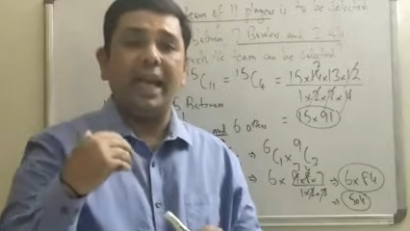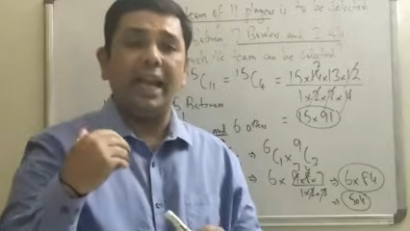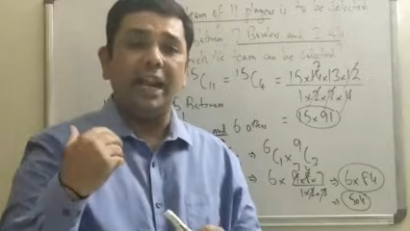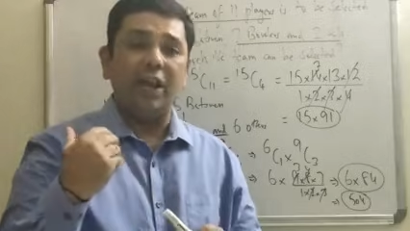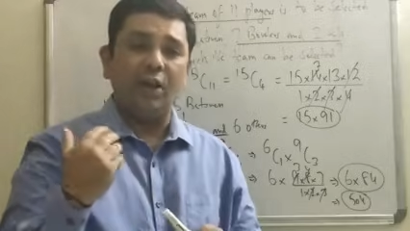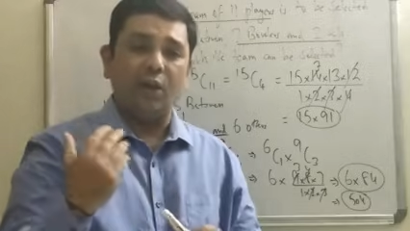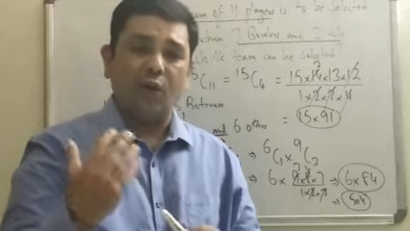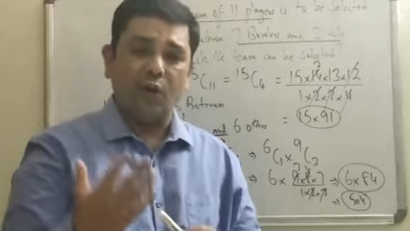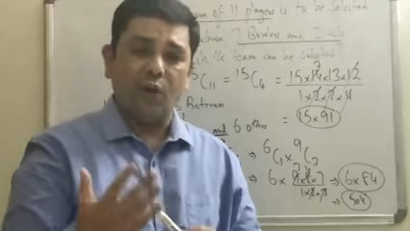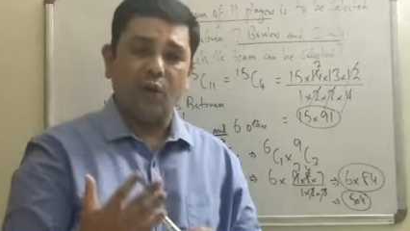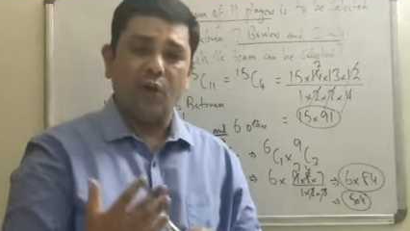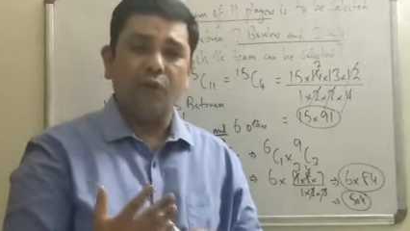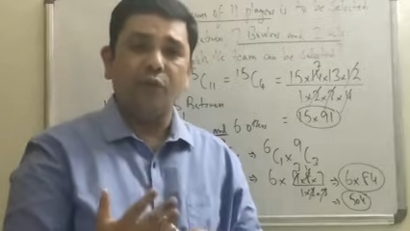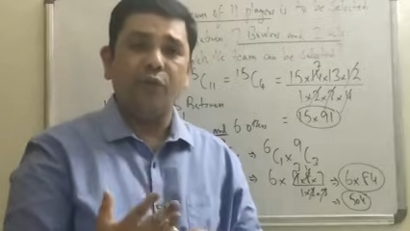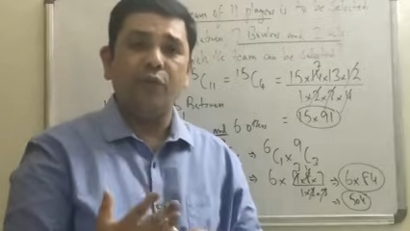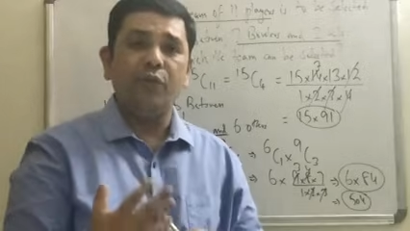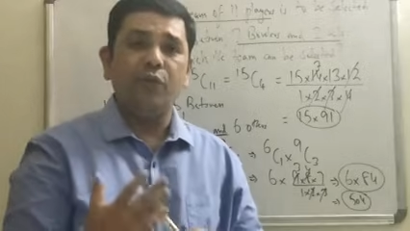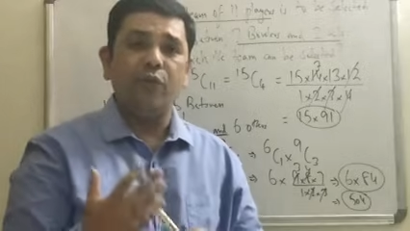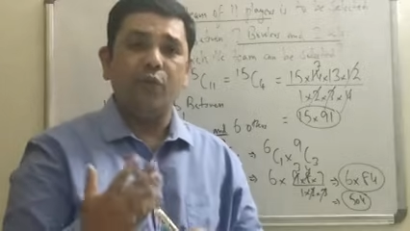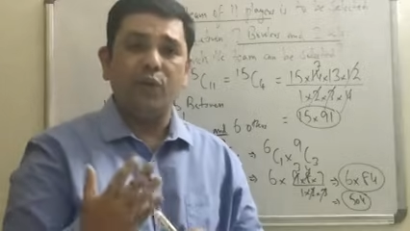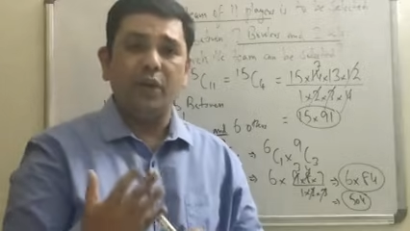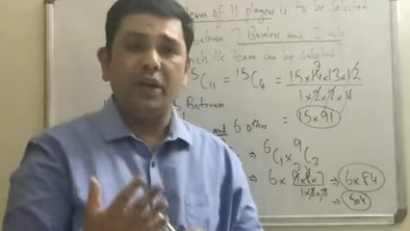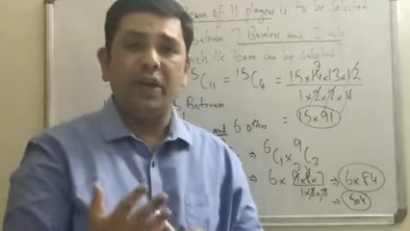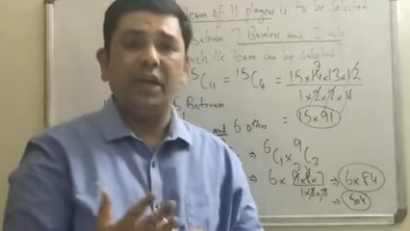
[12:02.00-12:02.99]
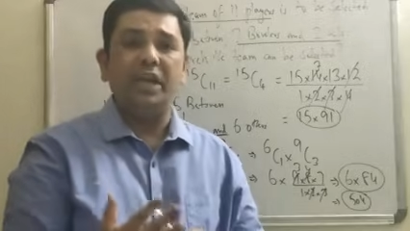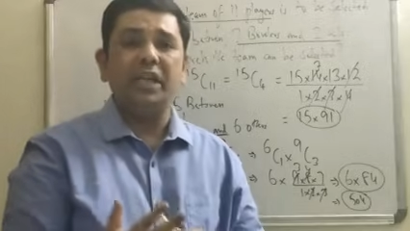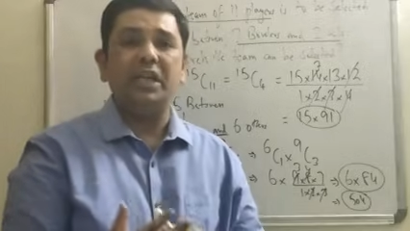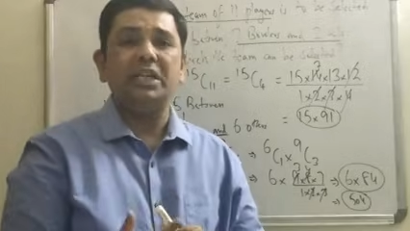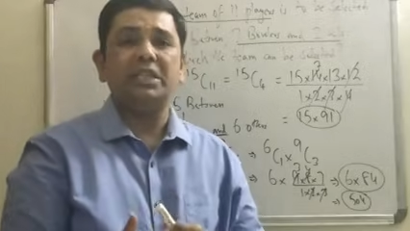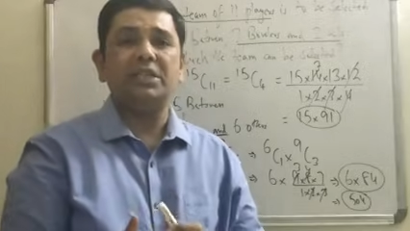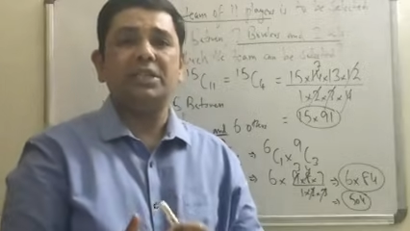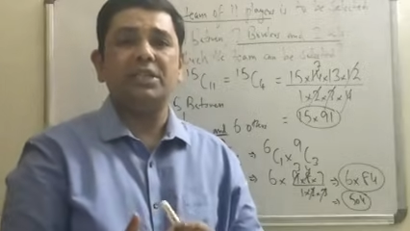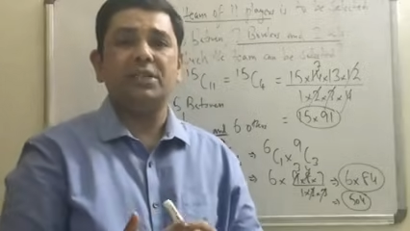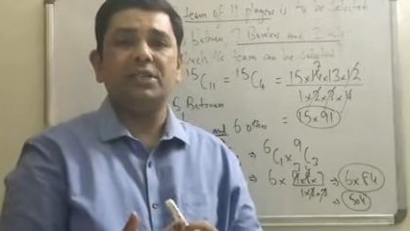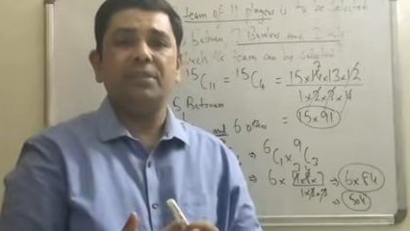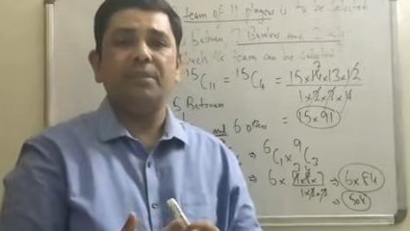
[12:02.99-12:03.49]
tell all of you
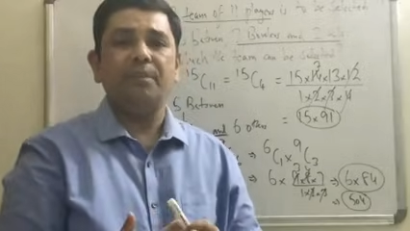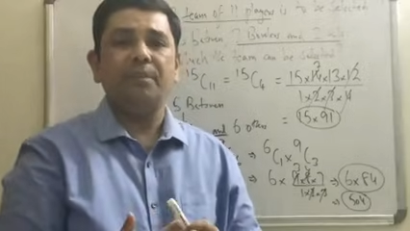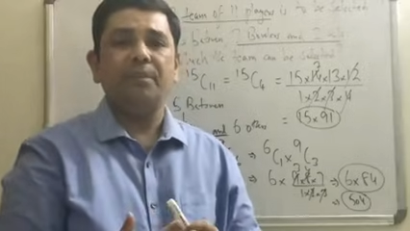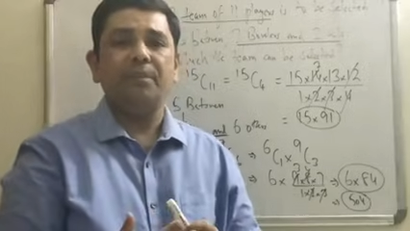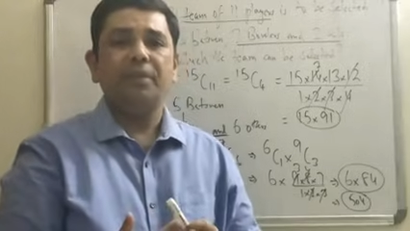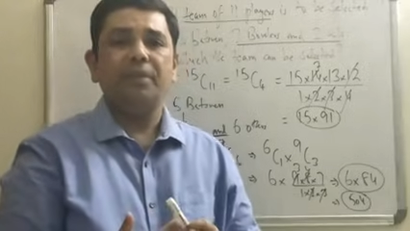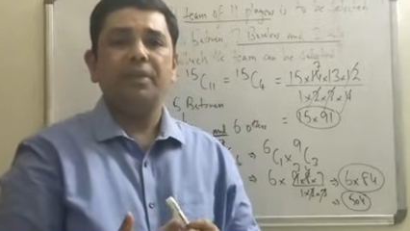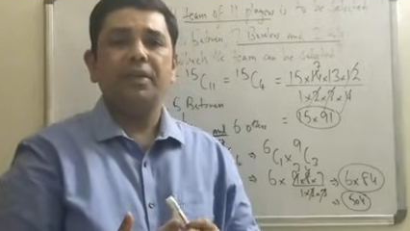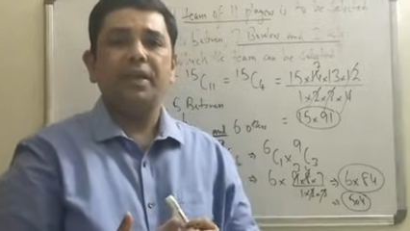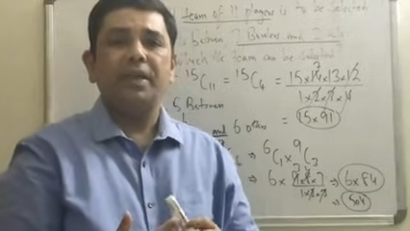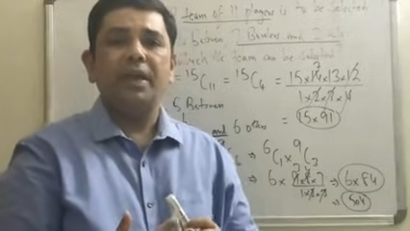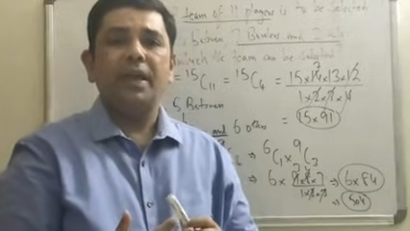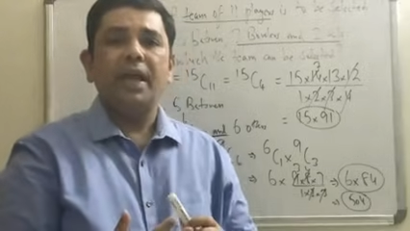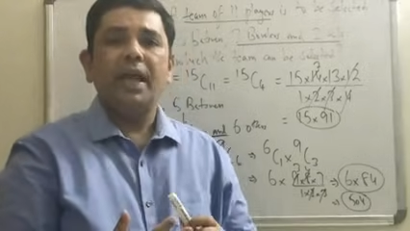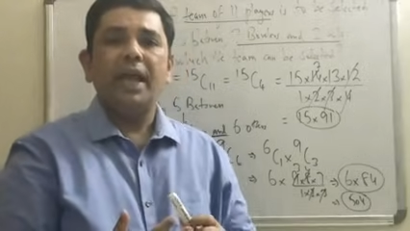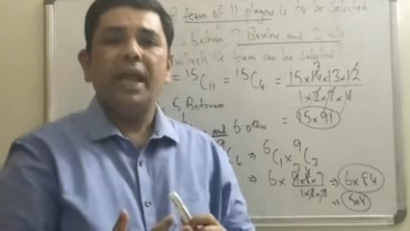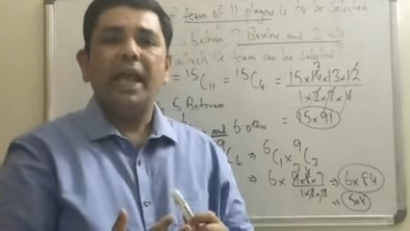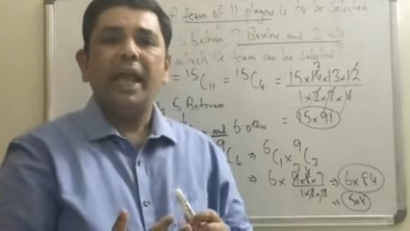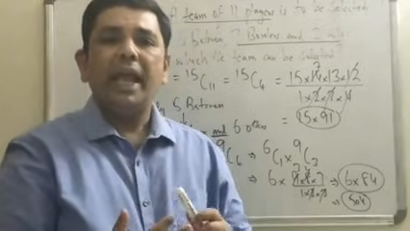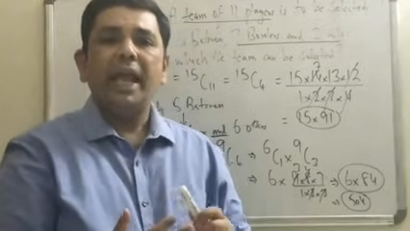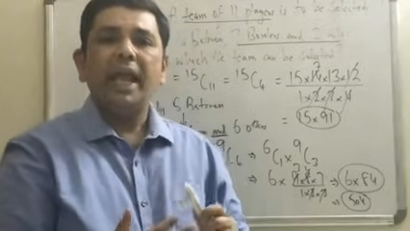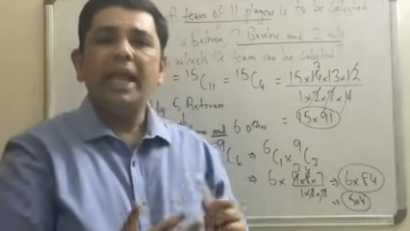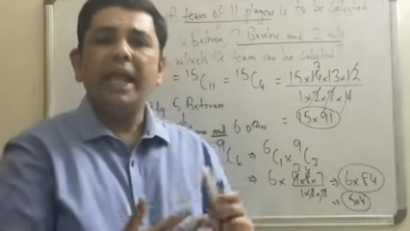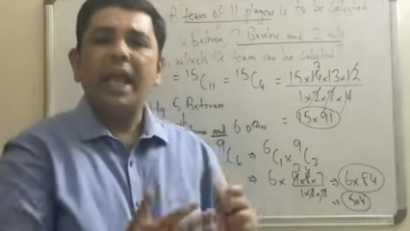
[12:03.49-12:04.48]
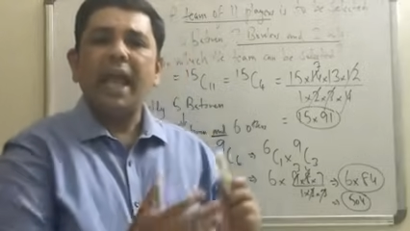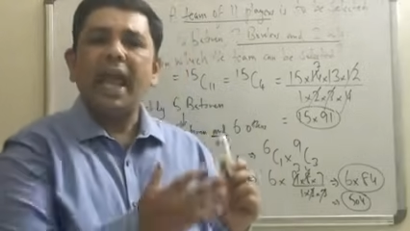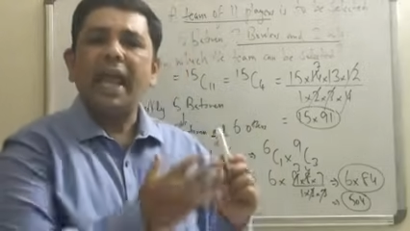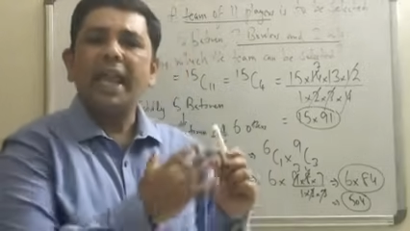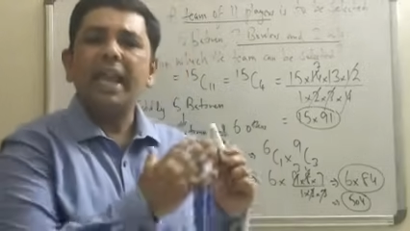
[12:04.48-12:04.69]
is, in